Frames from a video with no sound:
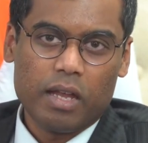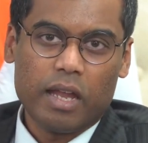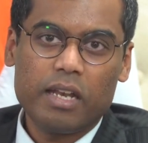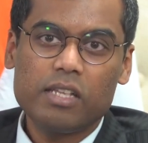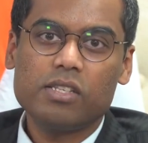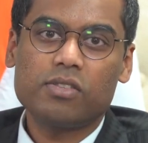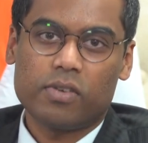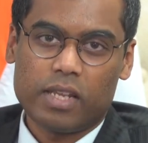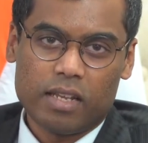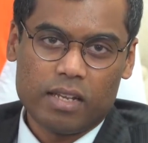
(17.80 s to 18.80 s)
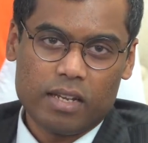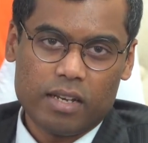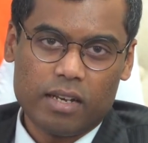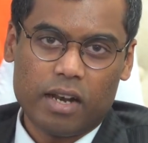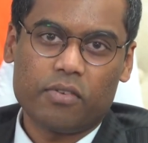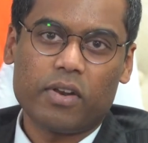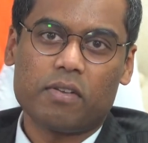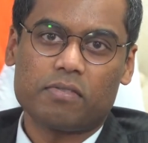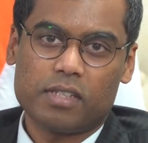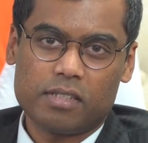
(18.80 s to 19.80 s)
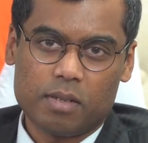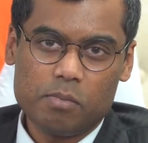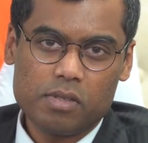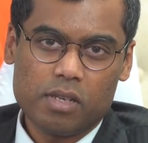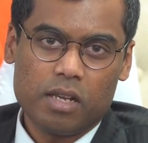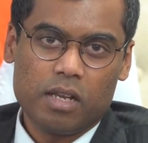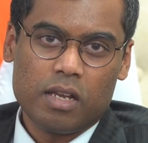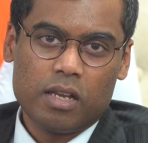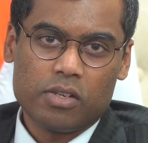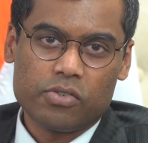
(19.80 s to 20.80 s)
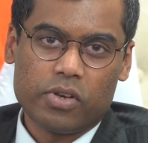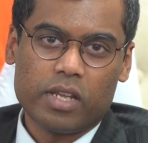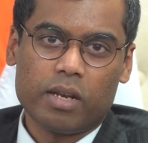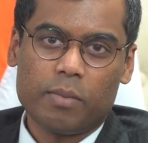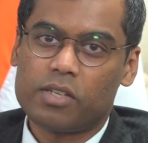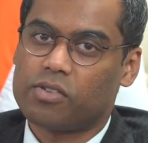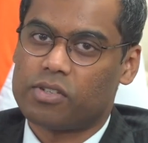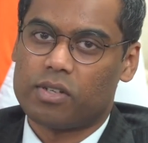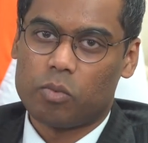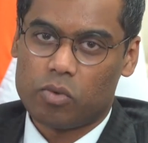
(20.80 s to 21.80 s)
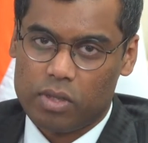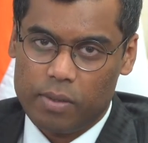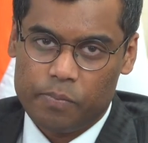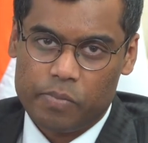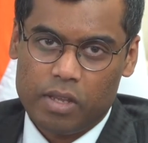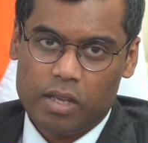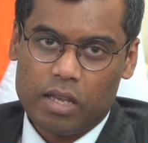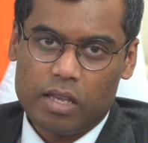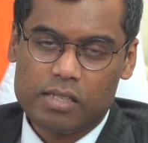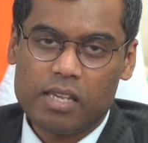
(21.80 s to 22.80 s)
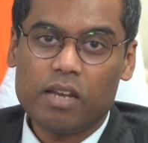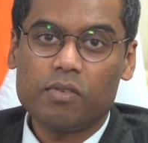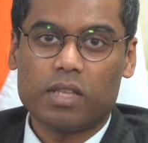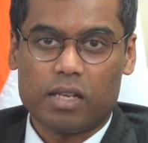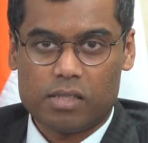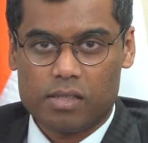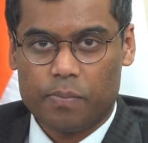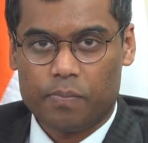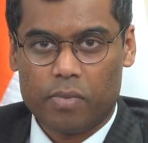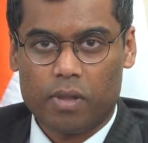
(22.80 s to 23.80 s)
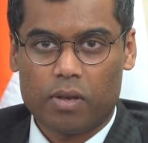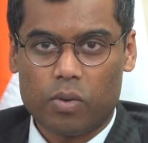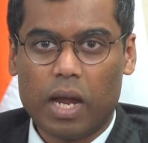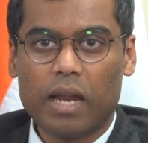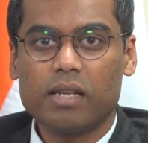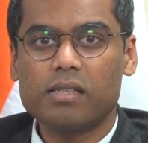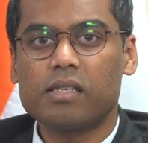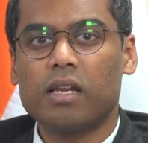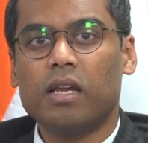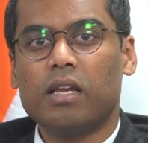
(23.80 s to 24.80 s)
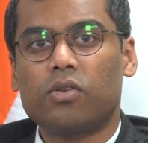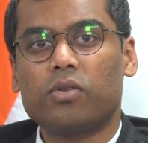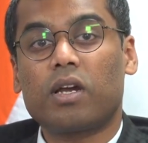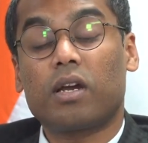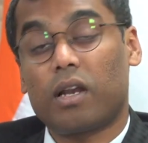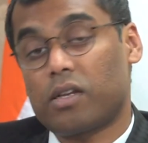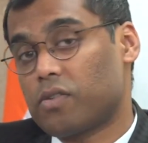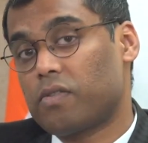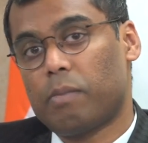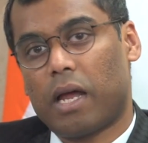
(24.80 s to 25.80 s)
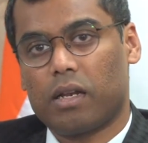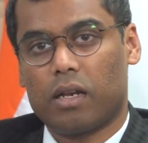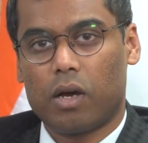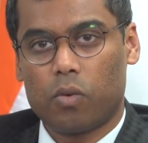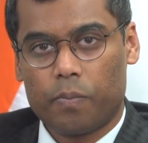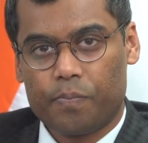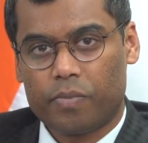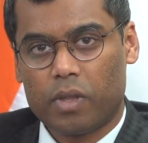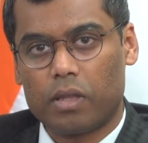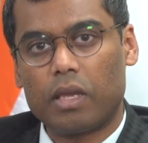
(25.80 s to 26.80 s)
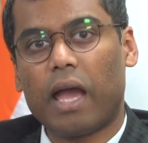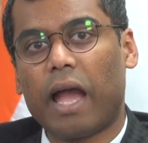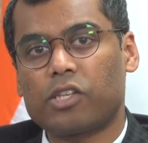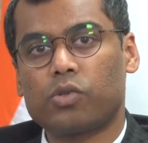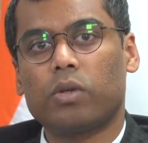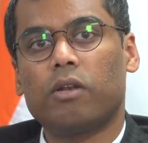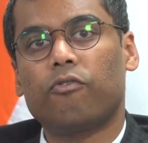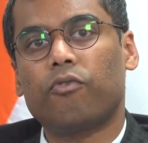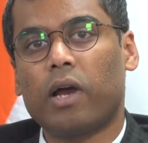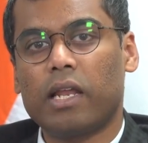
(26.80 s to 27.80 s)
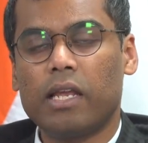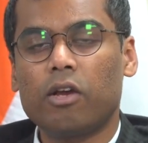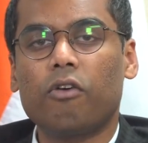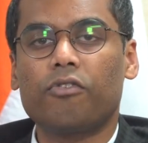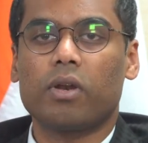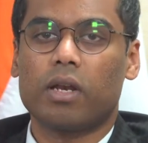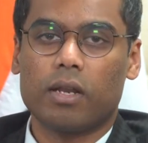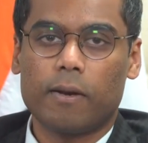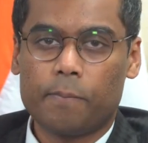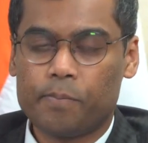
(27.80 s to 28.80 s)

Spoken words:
ADG 3, Directorate of Systems, Shri Ramesh Krishnamurthy, is here with us to guide us through the crux of the matter now, the actual filing of your return.